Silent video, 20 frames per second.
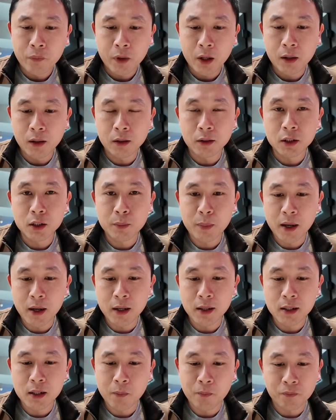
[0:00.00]
a little
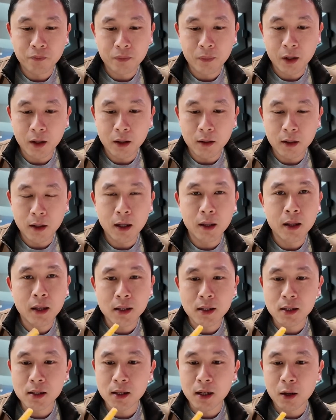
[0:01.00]
spiced, and
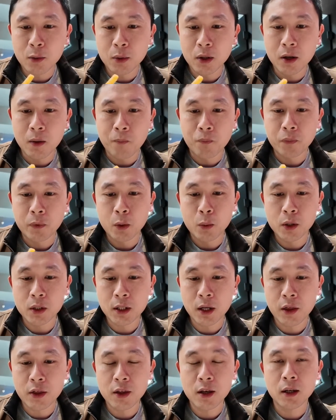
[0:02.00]
then sour,
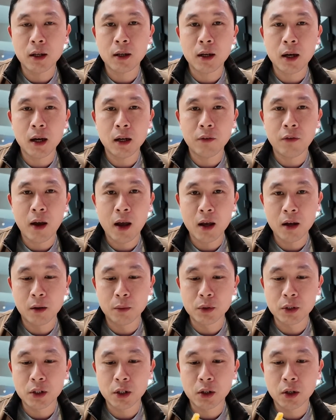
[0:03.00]
which I think kind of
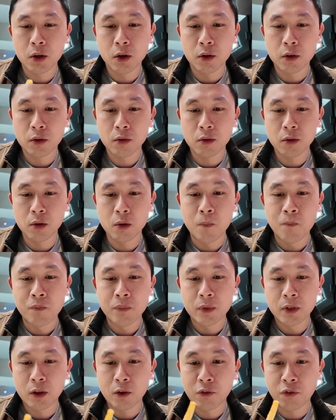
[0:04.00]
helps to cut through
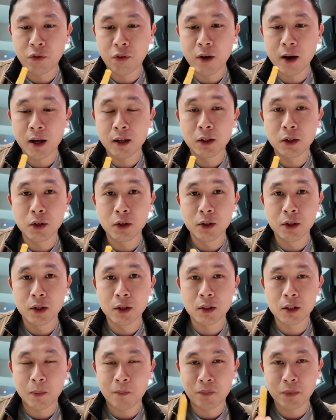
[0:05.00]
the fried
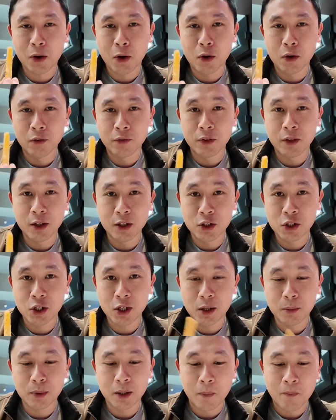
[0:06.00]
goodness of the
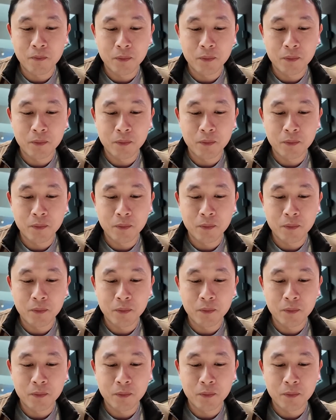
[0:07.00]
chip.